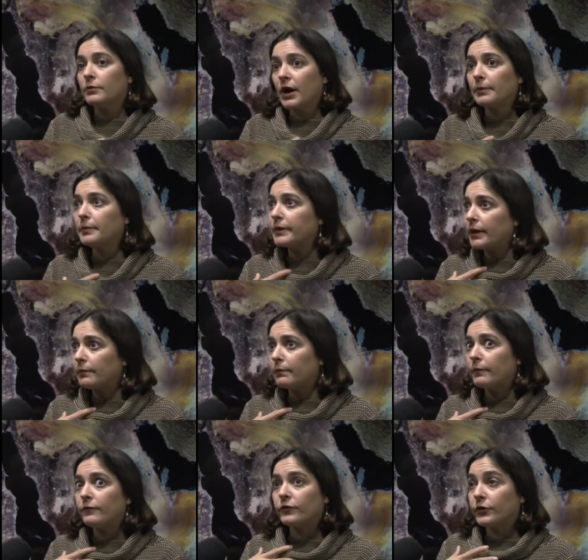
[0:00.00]
probably
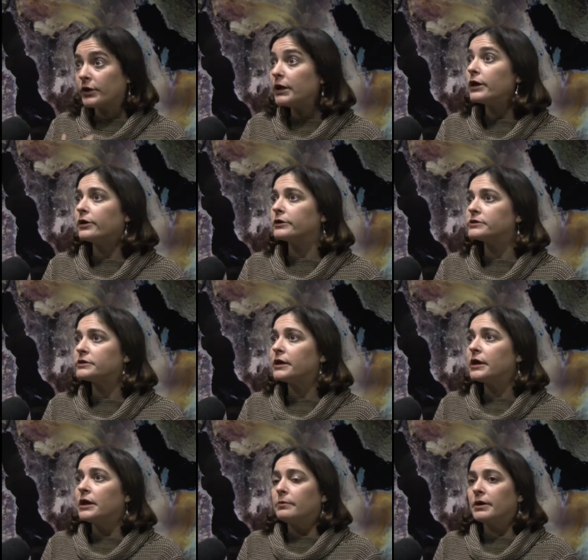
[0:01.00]
for years
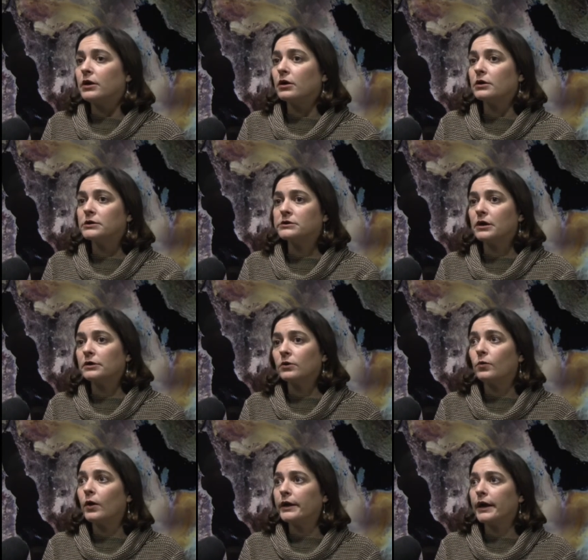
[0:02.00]
because on the
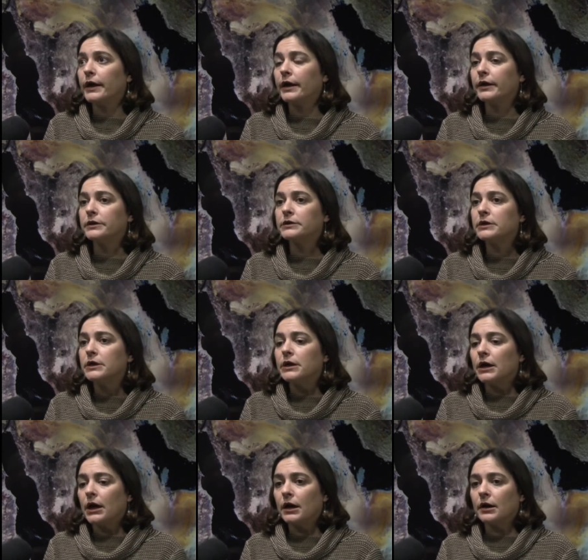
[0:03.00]
one hand,
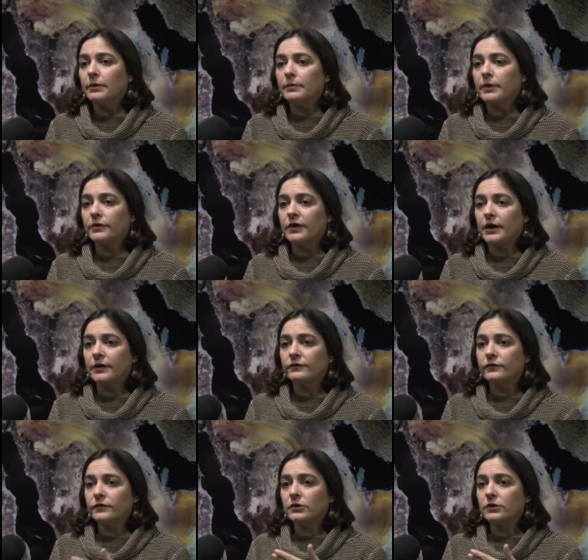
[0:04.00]
um, they've